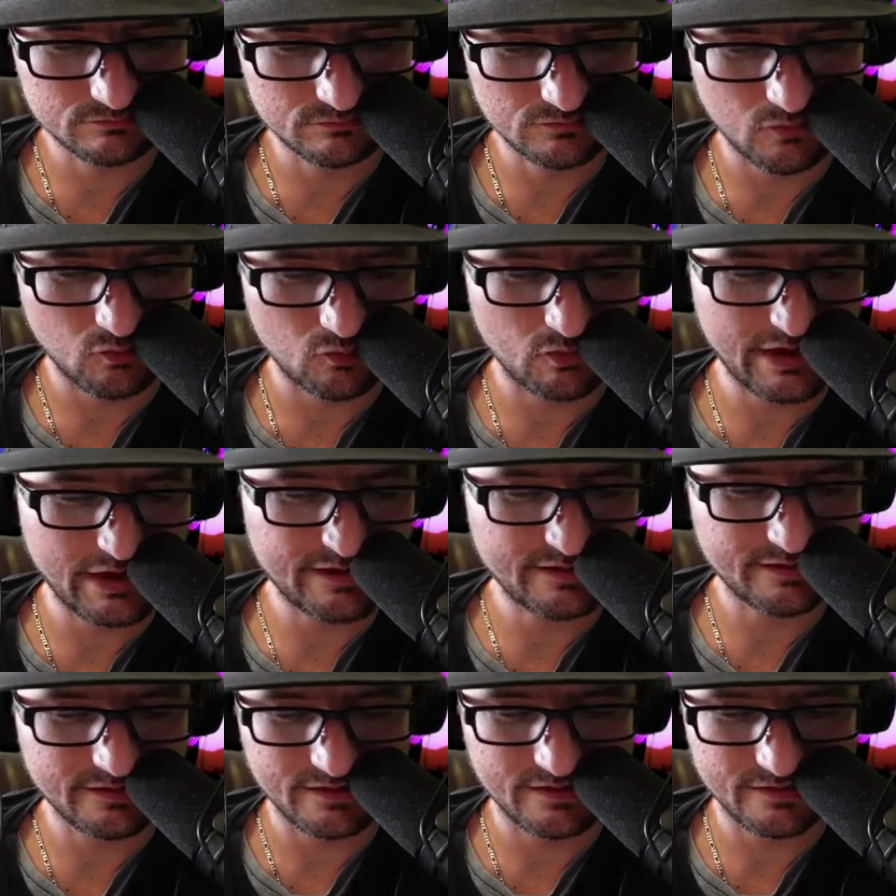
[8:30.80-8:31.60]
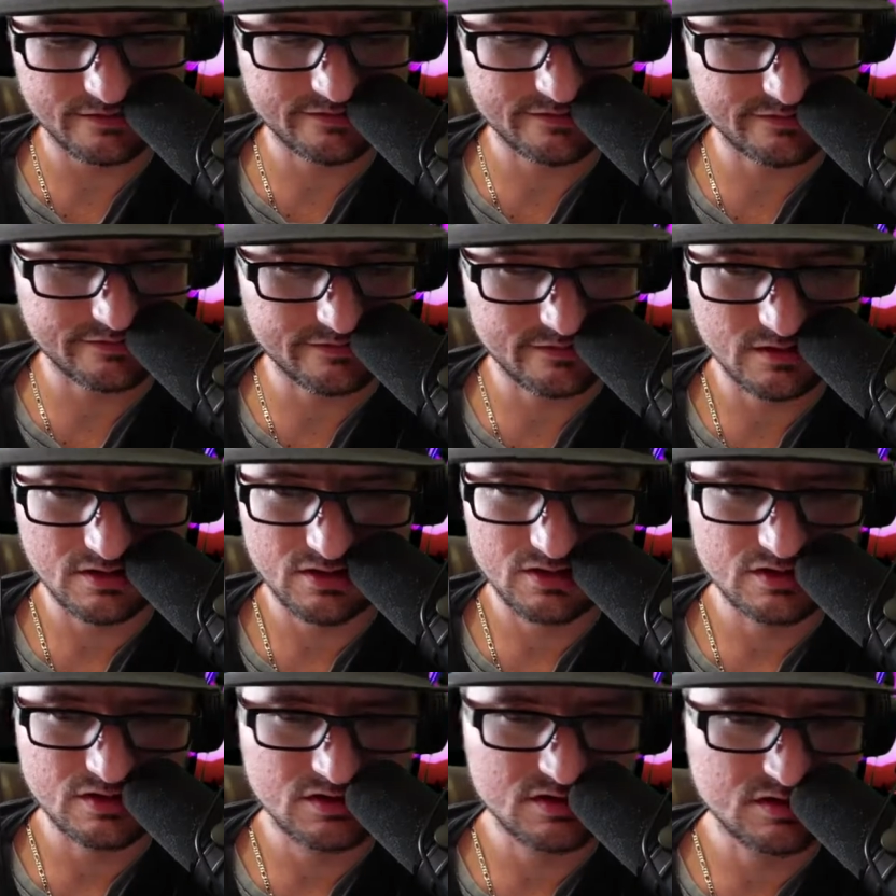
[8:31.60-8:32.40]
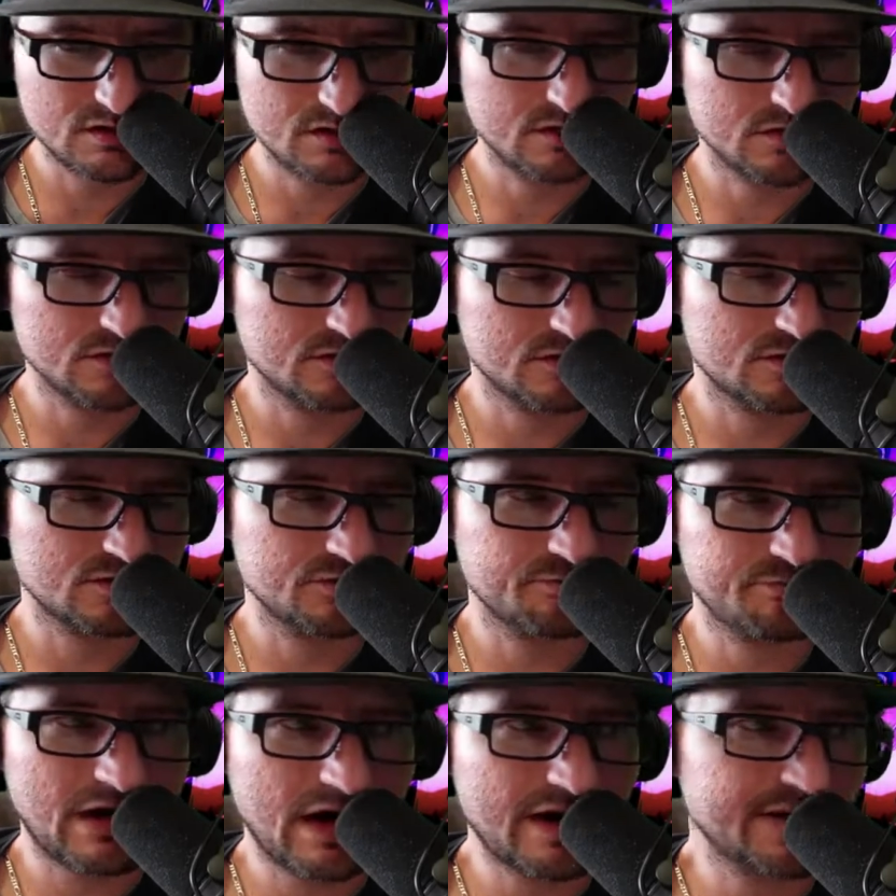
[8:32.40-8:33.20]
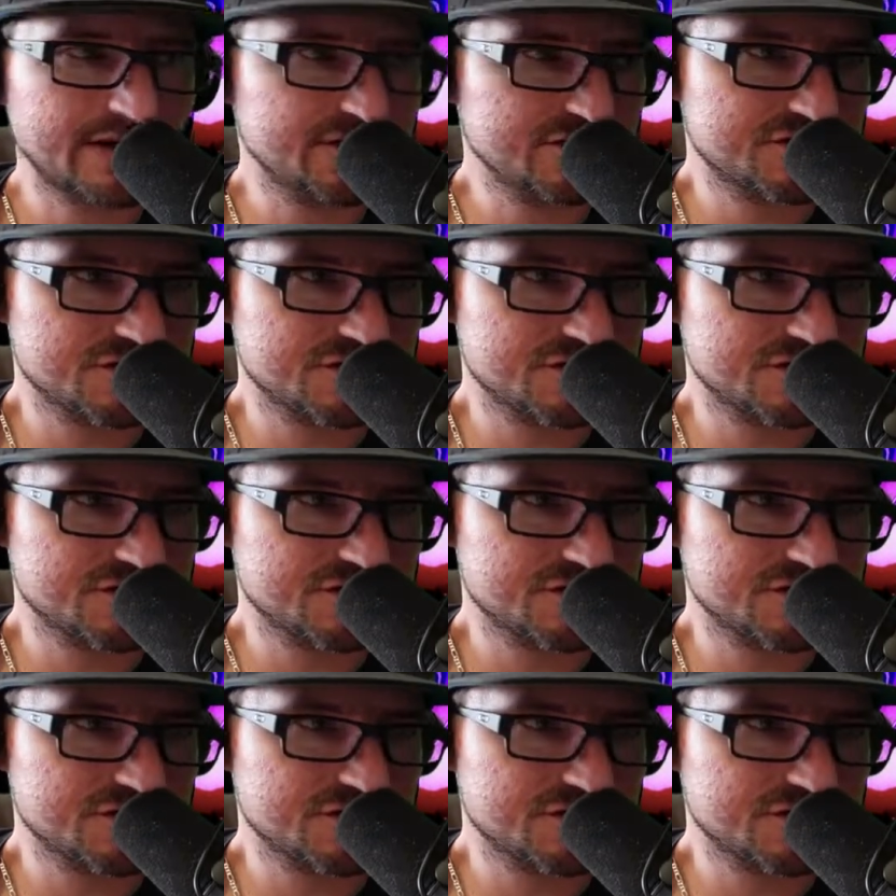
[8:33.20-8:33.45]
weakness, body